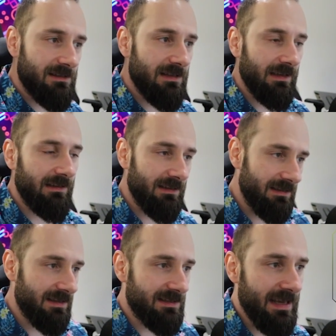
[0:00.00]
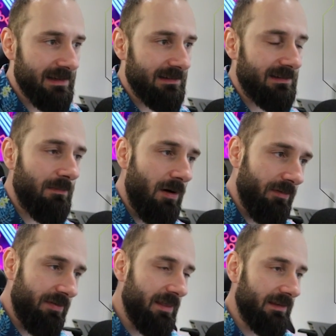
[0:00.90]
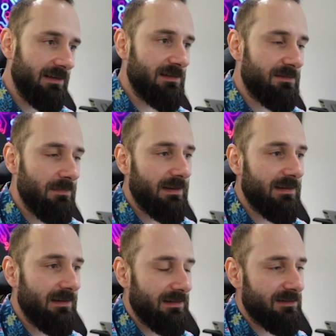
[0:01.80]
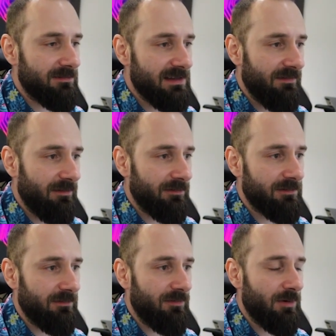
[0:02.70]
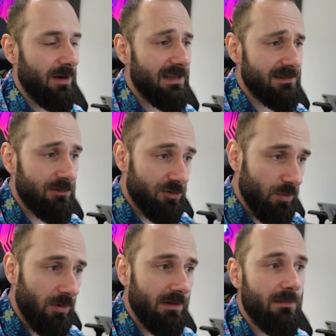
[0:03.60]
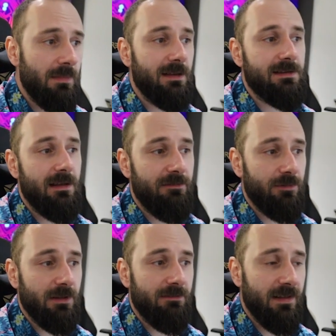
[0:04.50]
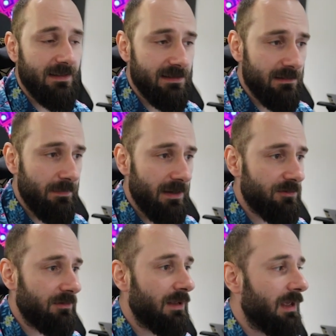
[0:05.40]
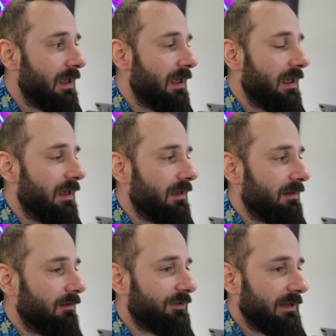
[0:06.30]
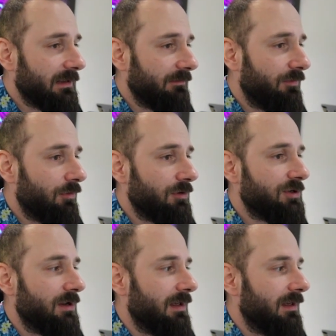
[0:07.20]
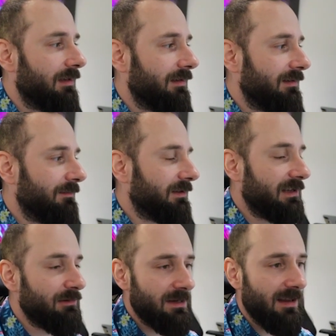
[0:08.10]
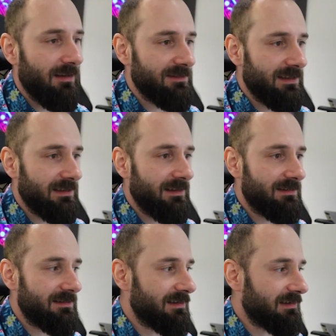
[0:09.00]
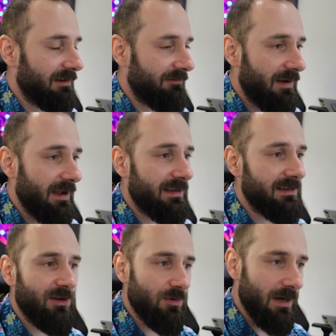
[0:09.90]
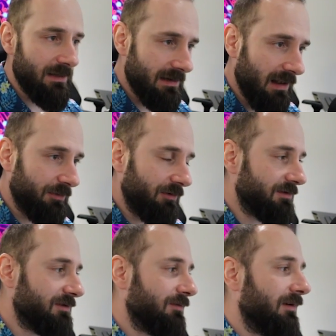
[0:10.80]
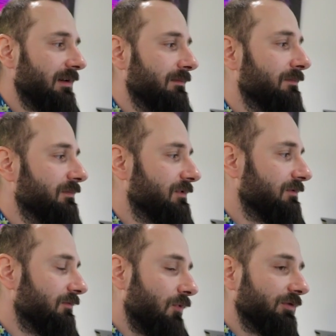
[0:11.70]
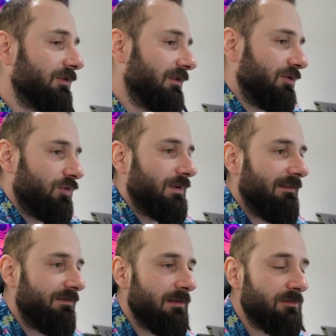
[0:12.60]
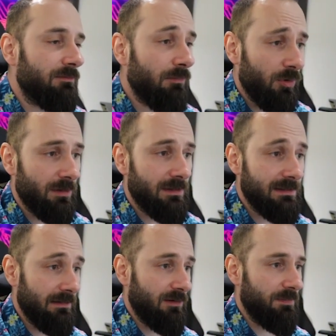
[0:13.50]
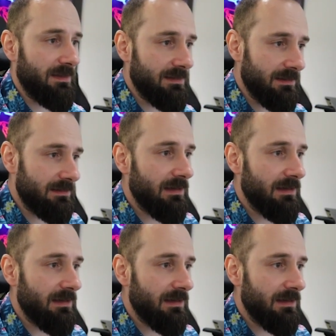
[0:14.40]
like, this is the second month that he's making some stuff also for us. Usually he makes stuff for the fantasy patron of Titan Forge, but he really loves the sci-fi. He's a great sculptor, so I wanted to give him more centerpieces,